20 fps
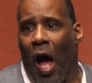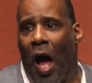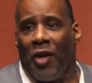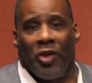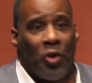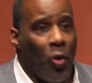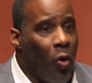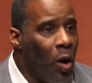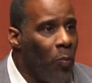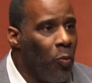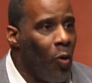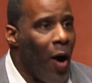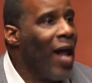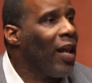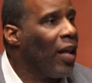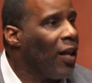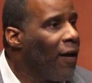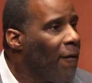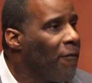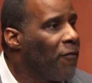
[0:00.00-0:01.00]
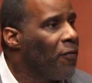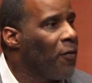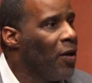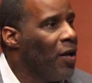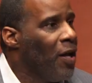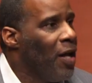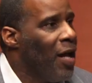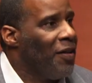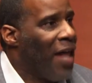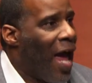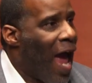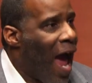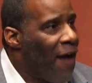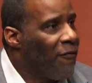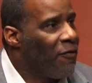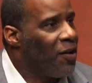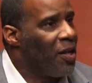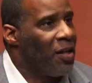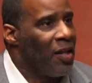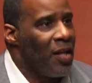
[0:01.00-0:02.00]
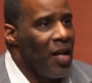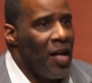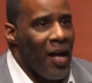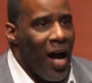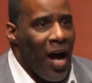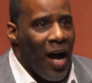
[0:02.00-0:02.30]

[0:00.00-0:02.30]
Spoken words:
adorable. I love having